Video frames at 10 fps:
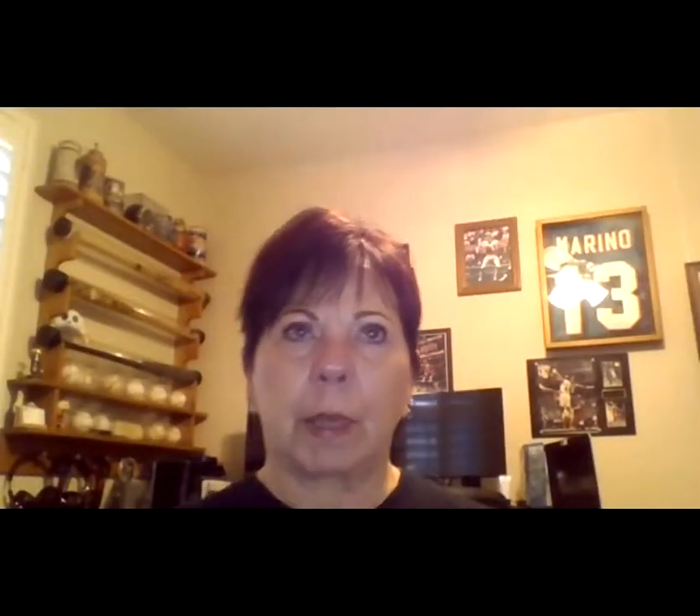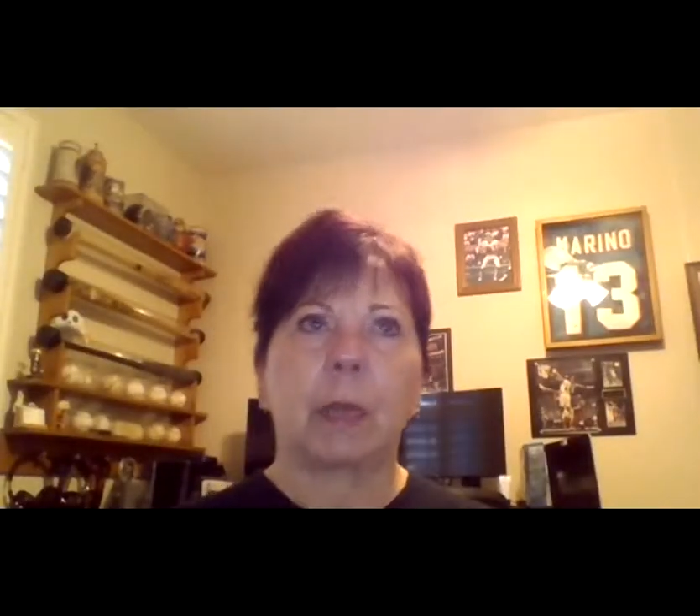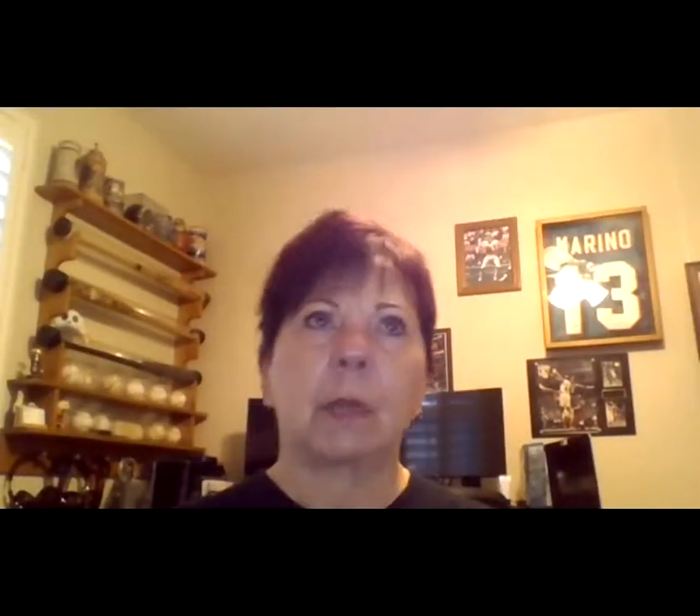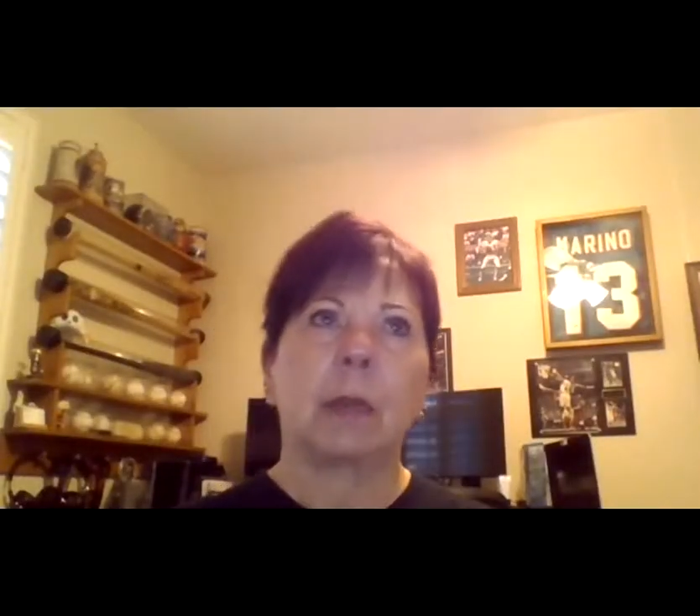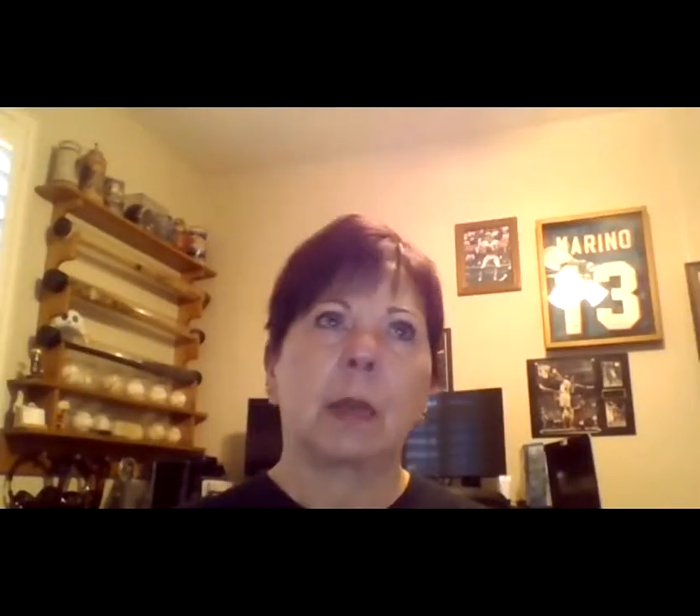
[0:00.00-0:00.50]

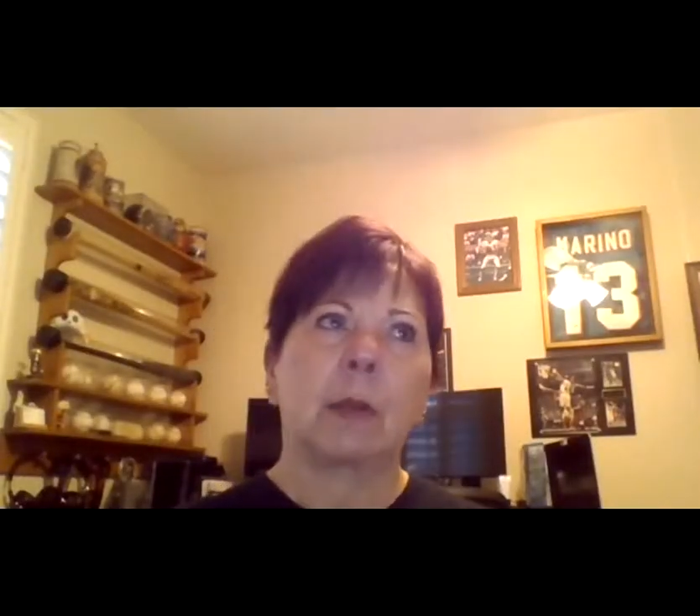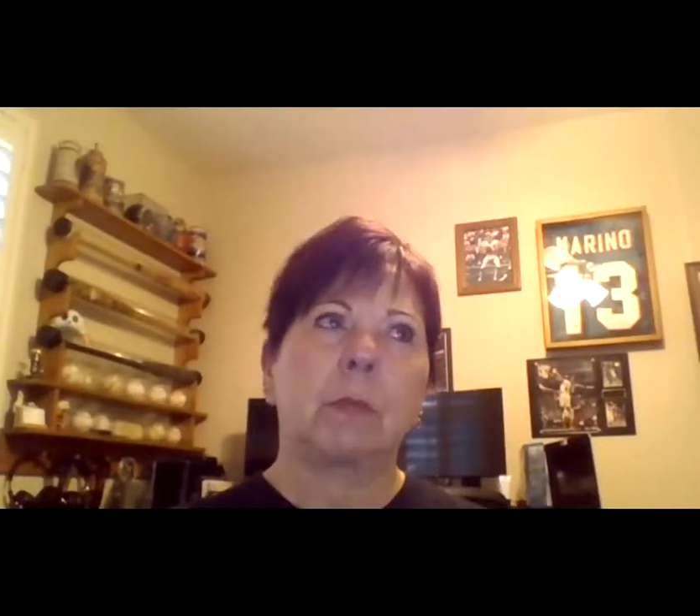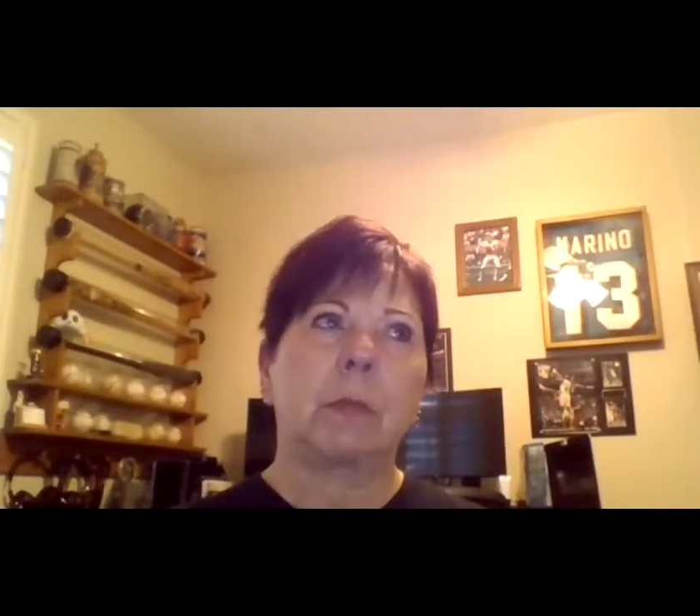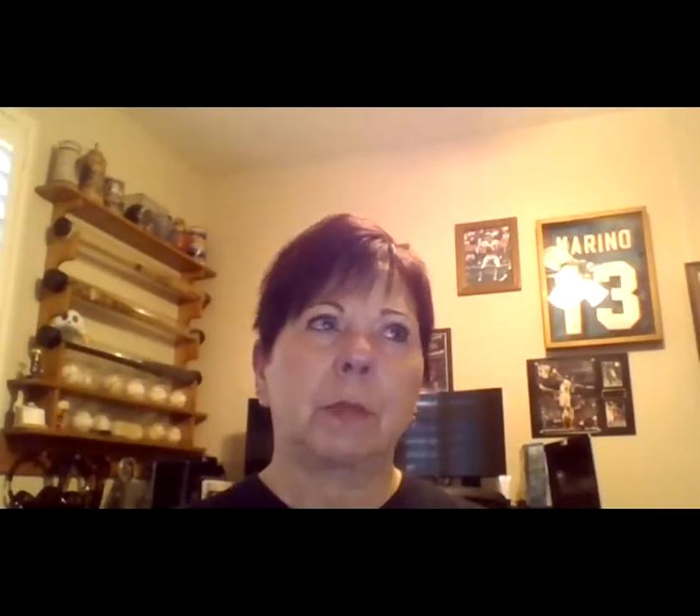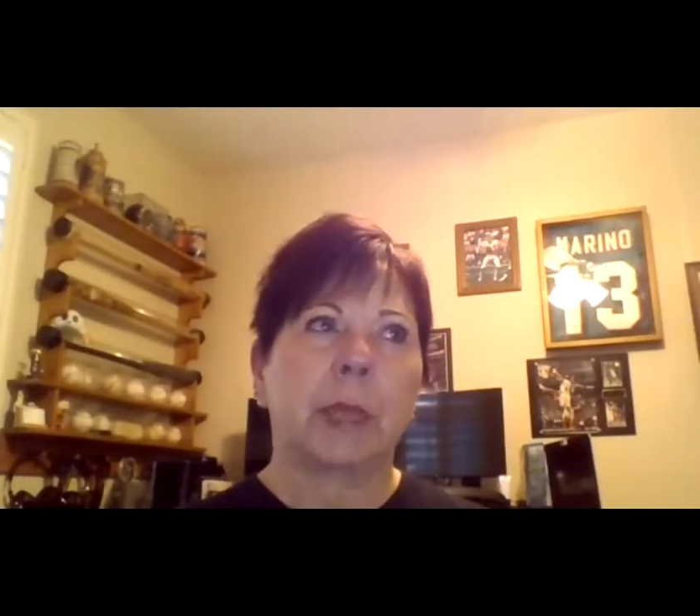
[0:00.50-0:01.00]
in
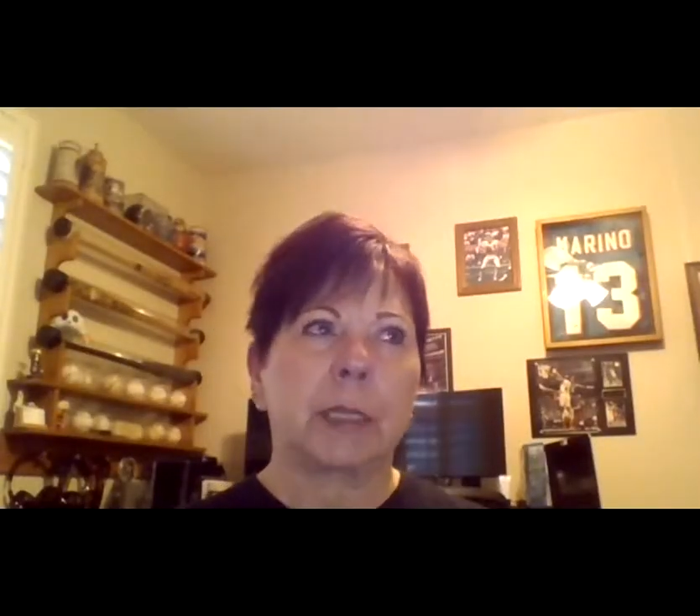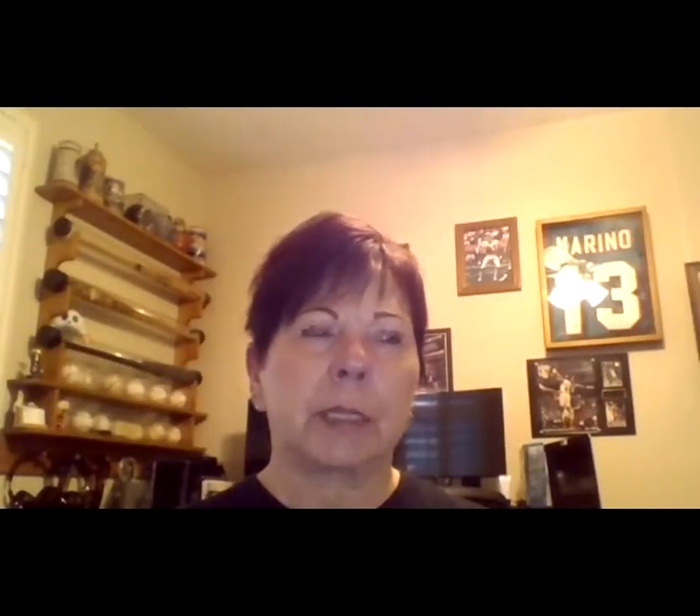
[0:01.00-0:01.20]
uh, like mm.